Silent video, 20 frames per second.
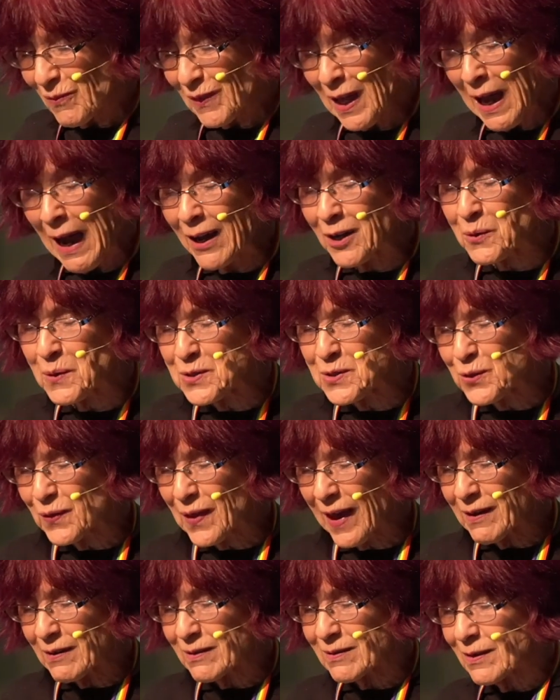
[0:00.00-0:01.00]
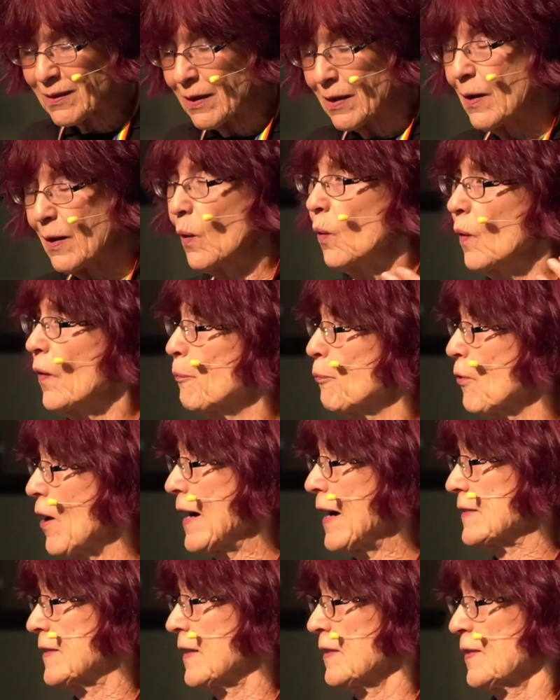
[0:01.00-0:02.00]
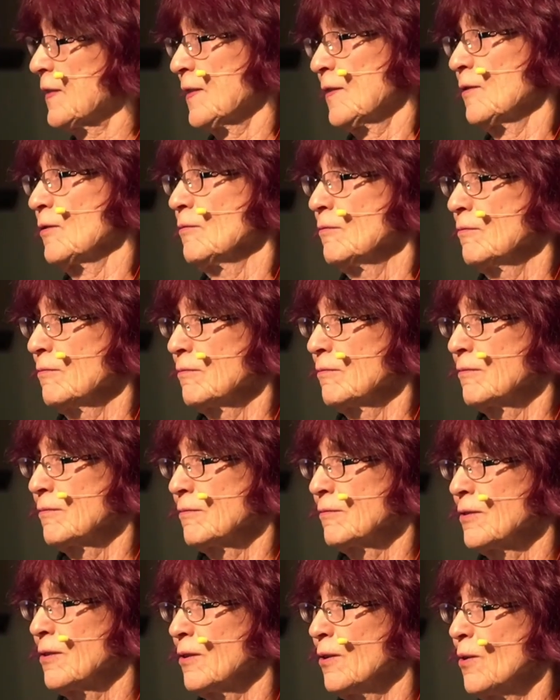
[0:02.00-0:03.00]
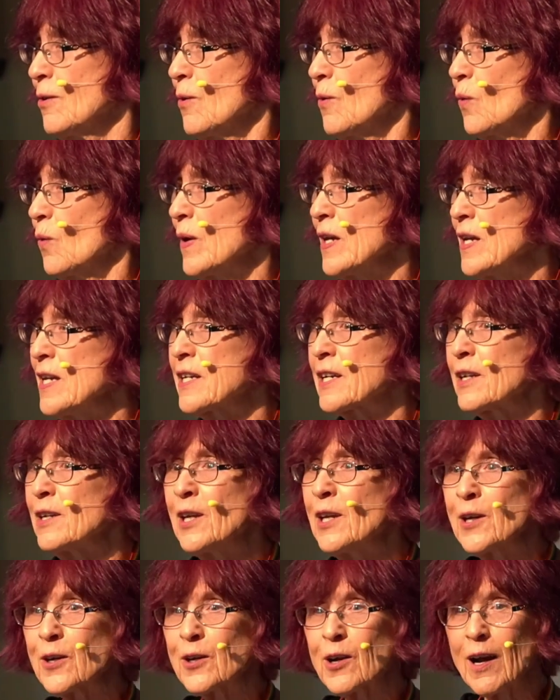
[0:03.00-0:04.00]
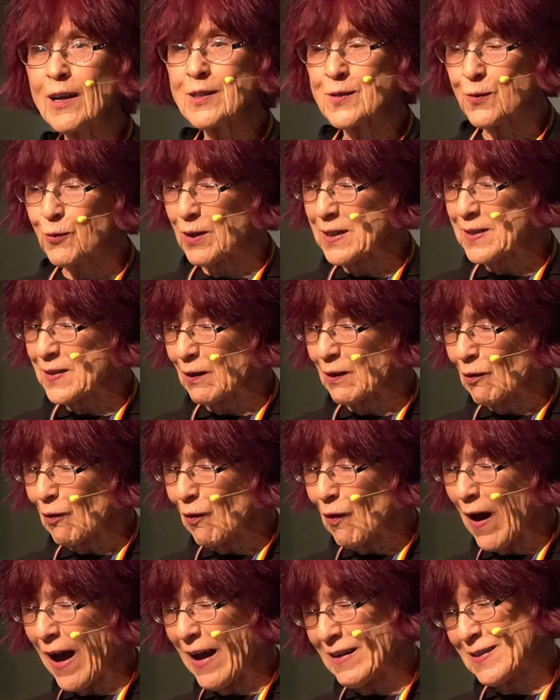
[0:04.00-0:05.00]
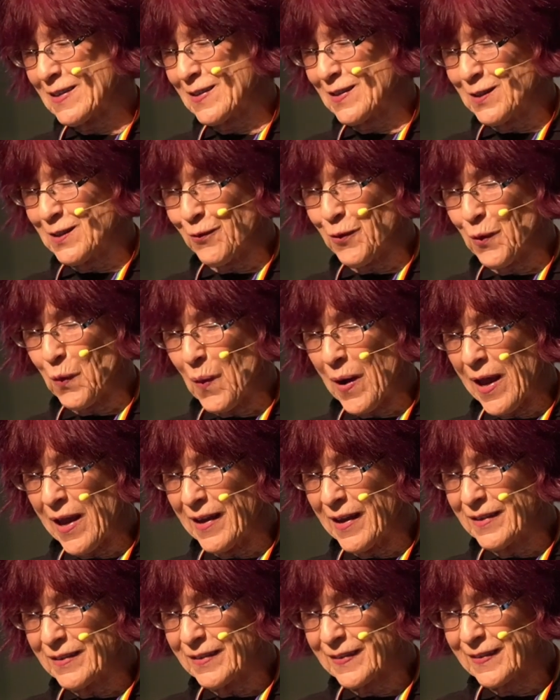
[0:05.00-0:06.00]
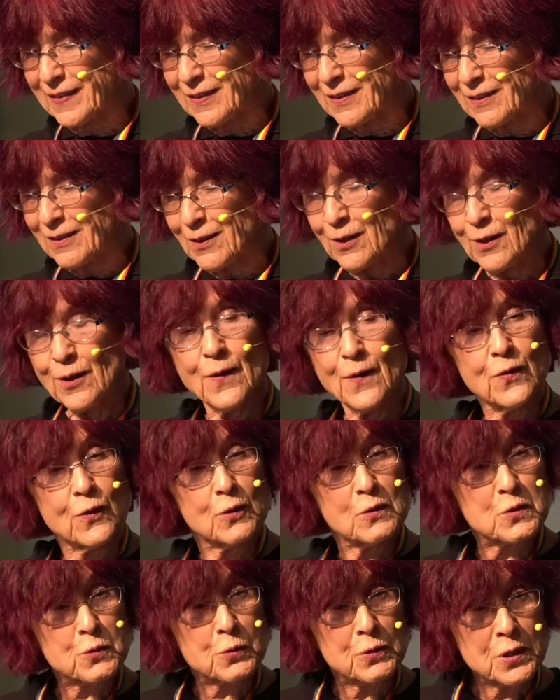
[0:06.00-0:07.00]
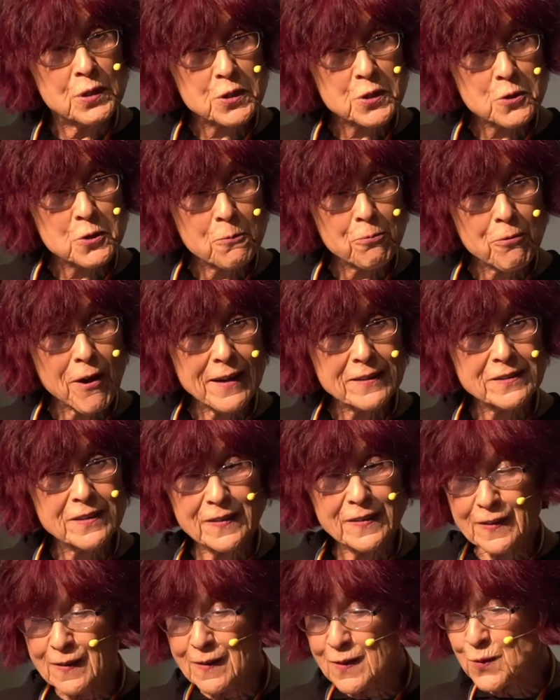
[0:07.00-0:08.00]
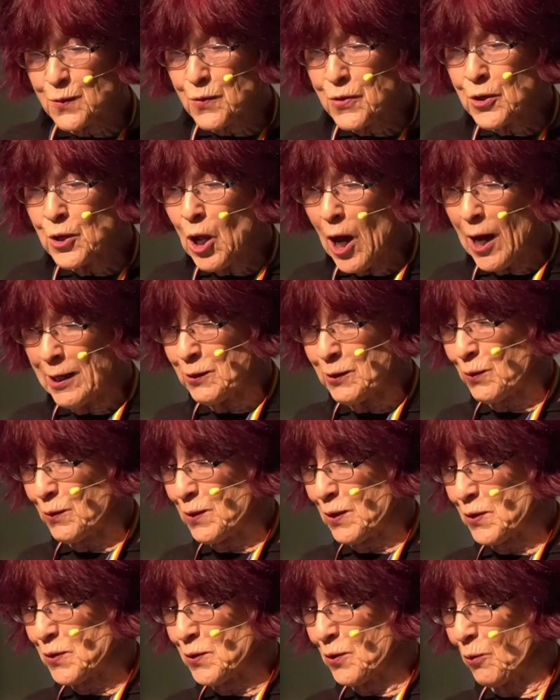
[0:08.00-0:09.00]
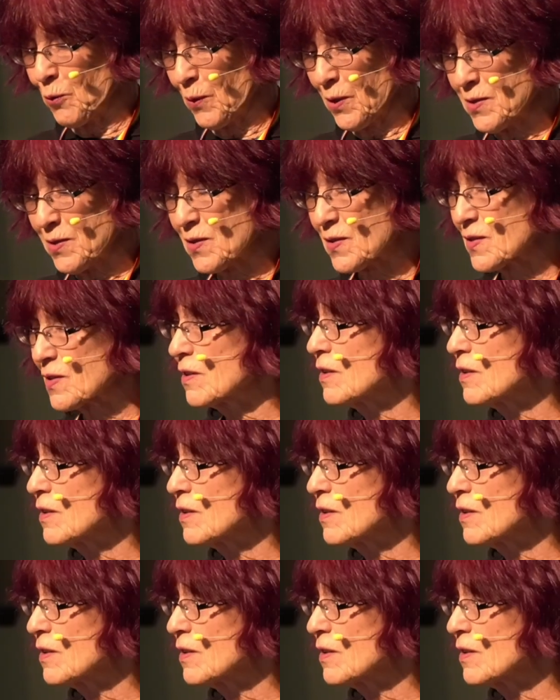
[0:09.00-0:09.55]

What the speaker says: How do we do that? With practice. We can hear God's voice in lots of different ways. Those traditional practices or the non-traditional ones.